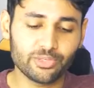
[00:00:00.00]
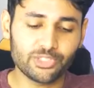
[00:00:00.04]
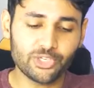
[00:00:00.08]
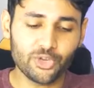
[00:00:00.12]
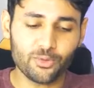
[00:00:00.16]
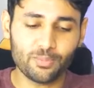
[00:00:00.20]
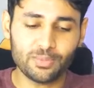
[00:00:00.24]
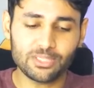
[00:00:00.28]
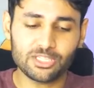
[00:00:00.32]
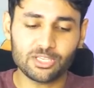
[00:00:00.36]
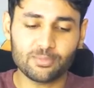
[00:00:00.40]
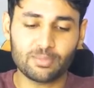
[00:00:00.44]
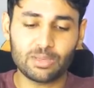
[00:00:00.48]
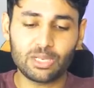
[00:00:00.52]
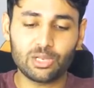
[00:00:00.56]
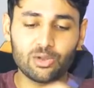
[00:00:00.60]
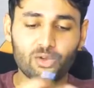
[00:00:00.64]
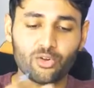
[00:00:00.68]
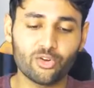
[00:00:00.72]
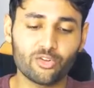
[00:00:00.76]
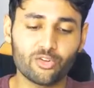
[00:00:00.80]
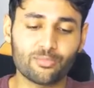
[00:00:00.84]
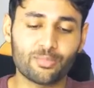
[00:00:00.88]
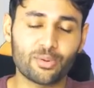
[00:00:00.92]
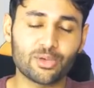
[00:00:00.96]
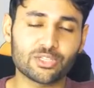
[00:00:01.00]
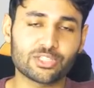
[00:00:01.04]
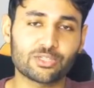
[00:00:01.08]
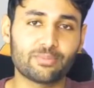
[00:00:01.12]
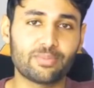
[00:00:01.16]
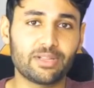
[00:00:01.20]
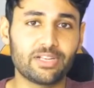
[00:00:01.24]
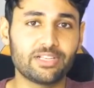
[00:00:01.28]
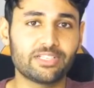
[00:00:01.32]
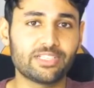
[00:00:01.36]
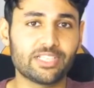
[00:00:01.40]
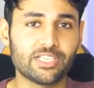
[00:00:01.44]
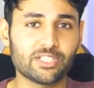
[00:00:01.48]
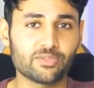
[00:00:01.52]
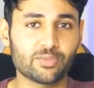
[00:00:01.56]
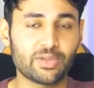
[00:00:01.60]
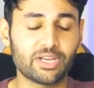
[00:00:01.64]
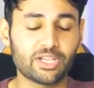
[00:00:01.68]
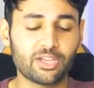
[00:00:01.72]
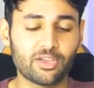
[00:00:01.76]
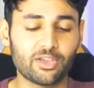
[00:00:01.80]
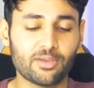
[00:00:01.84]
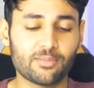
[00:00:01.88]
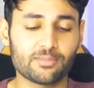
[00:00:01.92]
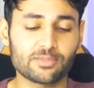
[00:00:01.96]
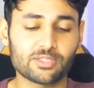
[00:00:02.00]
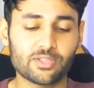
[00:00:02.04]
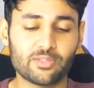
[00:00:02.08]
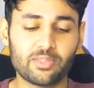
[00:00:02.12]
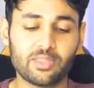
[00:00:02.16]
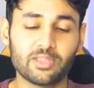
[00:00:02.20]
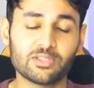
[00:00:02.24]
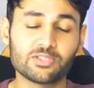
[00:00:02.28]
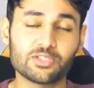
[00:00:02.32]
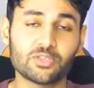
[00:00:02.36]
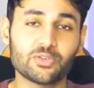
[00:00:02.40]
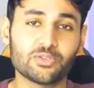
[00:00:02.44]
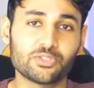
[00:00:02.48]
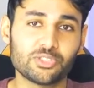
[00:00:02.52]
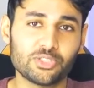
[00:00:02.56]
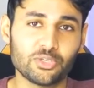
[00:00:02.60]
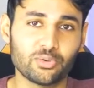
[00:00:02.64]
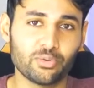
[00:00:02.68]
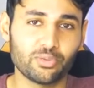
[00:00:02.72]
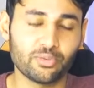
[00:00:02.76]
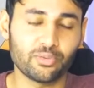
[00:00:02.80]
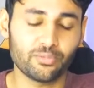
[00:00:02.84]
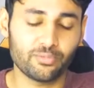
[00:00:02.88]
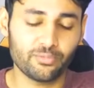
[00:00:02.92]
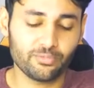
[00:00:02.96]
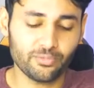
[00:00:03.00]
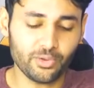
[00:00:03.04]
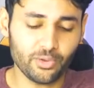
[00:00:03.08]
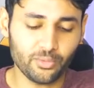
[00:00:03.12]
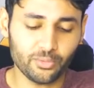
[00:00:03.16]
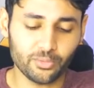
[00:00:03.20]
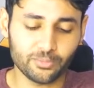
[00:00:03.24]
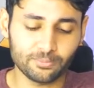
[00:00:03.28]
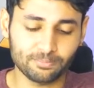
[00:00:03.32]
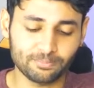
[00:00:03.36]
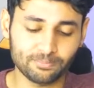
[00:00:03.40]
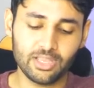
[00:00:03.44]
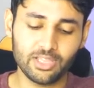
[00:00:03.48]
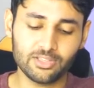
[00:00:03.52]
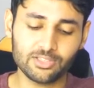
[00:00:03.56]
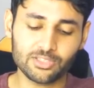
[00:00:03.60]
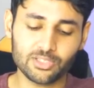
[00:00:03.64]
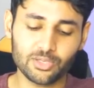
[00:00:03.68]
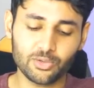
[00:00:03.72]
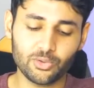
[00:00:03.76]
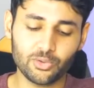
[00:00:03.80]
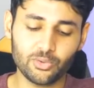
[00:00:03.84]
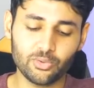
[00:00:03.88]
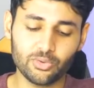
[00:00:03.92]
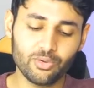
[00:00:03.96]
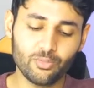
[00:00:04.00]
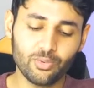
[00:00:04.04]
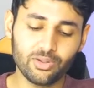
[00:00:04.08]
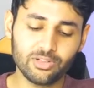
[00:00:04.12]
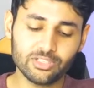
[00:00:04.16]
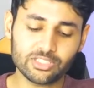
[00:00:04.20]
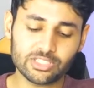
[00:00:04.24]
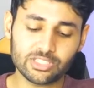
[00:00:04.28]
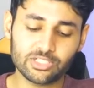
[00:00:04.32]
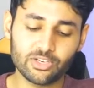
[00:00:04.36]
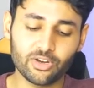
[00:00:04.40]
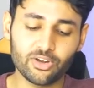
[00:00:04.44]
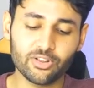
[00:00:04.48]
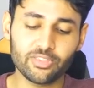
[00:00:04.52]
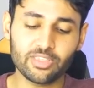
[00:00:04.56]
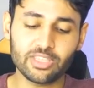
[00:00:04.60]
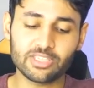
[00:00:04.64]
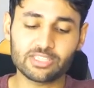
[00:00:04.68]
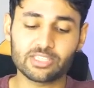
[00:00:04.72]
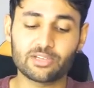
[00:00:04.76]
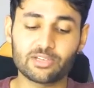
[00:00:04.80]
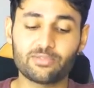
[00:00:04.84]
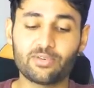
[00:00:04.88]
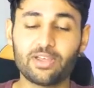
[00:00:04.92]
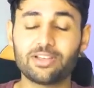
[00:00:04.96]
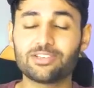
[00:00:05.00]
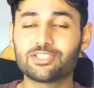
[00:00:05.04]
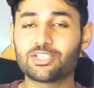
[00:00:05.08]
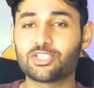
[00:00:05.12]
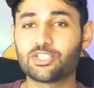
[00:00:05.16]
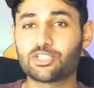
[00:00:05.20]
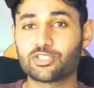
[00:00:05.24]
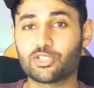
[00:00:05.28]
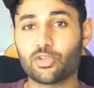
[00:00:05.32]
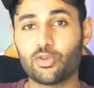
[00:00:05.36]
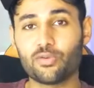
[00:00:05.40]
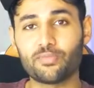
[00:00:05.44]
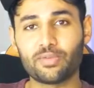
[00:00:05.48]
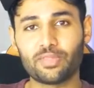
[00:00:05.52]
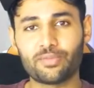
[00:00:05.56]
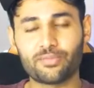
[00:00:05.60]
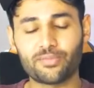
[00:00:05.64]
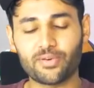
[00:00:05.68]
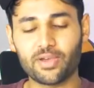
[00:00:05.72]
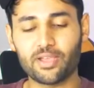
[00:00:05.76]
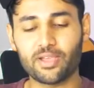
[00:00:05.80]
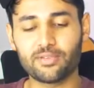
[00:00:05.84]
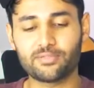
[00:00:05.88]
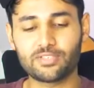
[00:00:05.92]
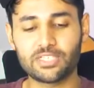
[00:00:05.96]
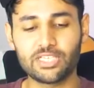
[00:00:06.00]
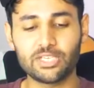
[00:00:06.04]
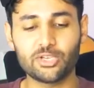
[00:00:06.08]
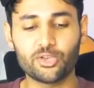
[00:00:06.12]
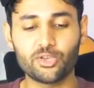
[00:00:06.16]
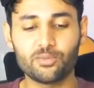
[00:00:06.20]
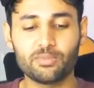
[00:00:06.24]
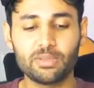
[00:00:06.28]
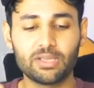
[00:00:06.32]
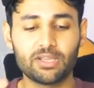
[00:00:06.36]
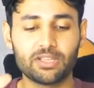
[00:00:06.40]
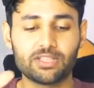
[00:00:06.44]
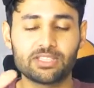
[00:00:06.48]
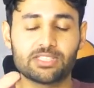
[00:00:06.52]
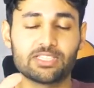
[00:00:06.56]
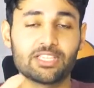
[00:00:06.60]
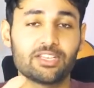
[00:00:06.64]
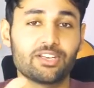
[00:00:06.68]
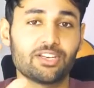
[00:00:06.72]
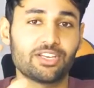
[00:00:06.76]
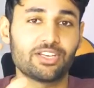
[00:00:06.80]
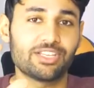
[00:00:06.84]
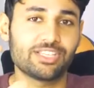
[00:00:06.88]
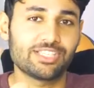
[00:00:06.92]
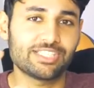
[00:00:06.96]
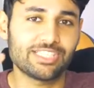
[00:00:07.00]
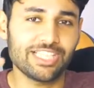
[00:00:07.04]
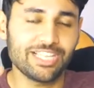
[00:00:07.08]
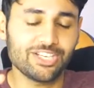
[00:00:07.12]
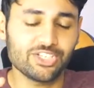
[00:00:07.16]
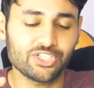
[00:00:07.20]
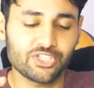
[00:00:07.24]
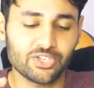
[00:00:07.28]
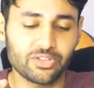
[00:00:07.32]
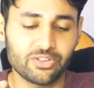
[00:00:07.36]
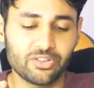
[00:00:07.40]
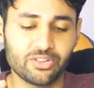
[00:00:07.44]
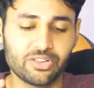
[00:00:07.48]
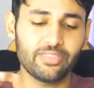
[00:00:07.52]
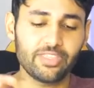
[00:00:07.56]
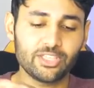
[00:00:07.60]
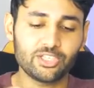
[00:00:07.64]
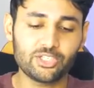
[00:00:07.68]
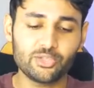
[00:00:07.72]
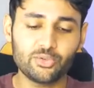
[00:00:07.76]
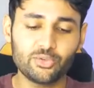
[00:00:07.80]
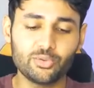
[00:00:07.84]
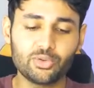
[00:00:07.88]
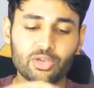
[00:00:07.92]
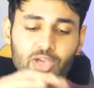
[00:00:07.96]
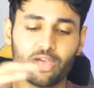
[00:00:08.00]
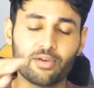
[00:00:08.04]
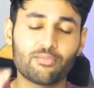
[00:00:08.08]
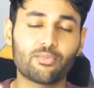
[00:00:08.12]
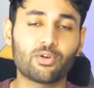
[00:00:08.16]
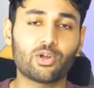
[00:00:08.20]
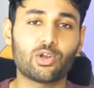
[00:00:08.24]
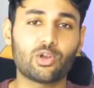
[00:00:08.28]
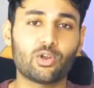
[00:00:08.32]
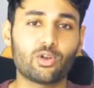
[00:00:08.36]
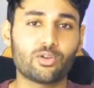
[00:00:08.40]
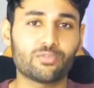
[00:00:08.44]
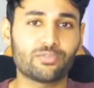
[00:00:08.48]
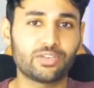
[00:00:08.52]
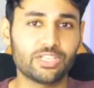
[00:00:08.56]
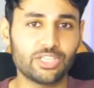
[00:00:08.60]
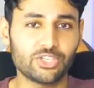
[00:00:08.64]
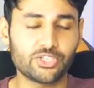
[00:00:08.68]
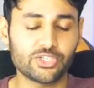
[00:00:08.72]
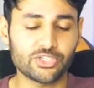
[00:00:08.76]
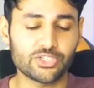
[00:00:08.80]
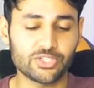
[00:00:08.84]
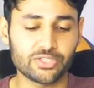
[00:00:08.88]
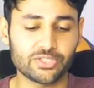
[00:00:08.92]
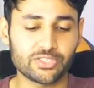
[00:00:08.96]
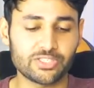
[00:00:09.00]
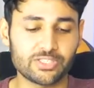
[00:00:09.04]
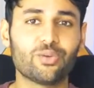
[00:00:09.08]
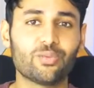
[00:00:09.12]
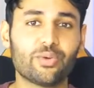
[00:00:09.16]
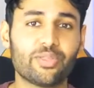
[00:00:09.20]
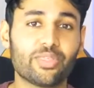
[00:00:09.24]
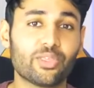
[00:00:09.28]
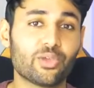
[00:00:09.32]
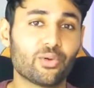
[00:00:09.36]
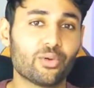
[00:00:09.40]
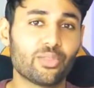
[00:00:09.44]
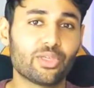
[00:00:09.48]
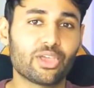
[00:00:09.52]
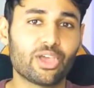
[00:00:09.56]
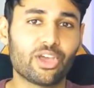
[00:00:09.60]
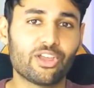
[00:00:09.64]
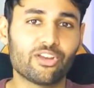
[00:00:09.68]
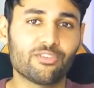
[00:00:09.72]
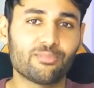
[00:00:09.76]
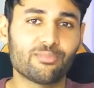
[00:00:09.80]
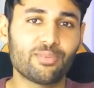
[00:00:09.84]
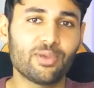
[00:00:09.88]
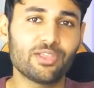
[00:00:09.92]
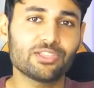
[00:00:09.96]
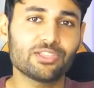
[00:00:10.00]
which opens up a lot of possibilities when it comes to things you can do on the phone. And so, whilst none of these advantages over the 5T could be considered essential, they do cover a lot of niches. Whether you're the kind of